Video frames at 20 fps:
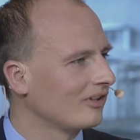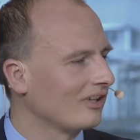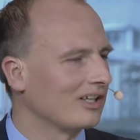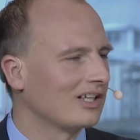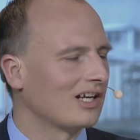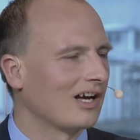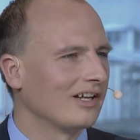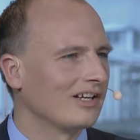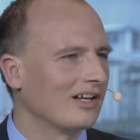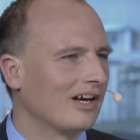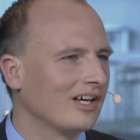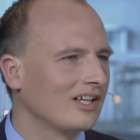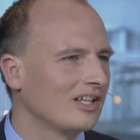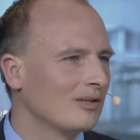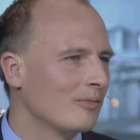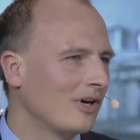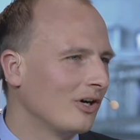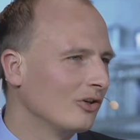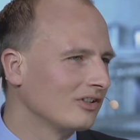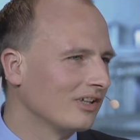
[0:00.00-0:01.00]
have built-in
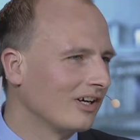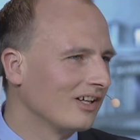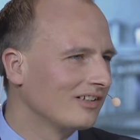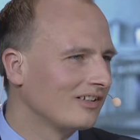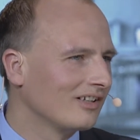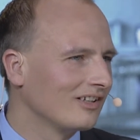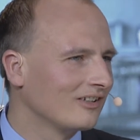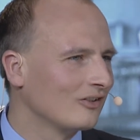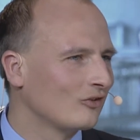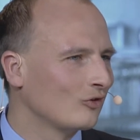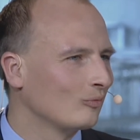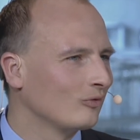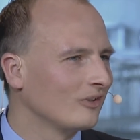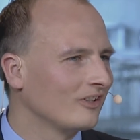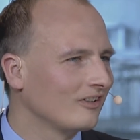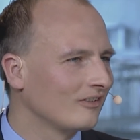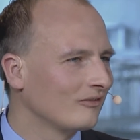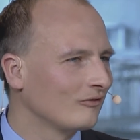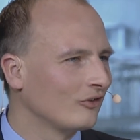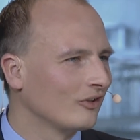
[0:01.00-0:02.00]
antennae to read
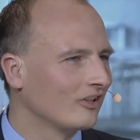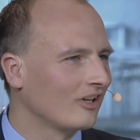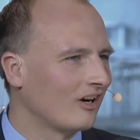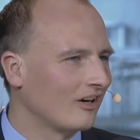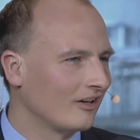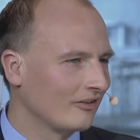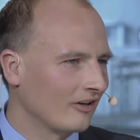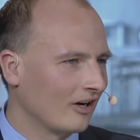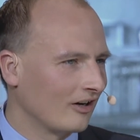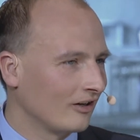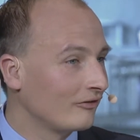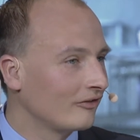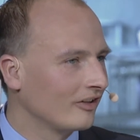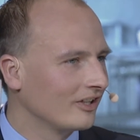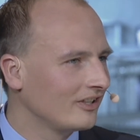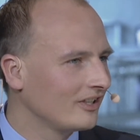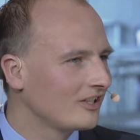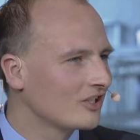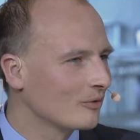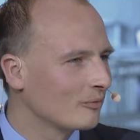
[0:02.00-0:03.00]
RFID
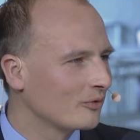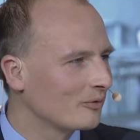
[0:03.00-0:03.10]
chips.